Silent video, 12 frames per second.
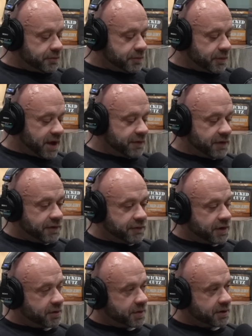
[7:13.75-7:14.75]
life ain't
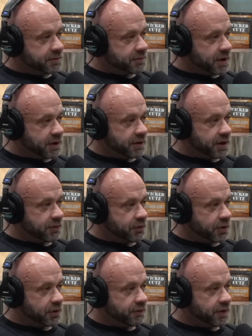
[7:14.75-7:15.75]
fair, man. I learned
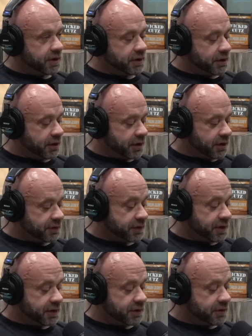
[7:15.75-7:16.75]
that very early on as a kid.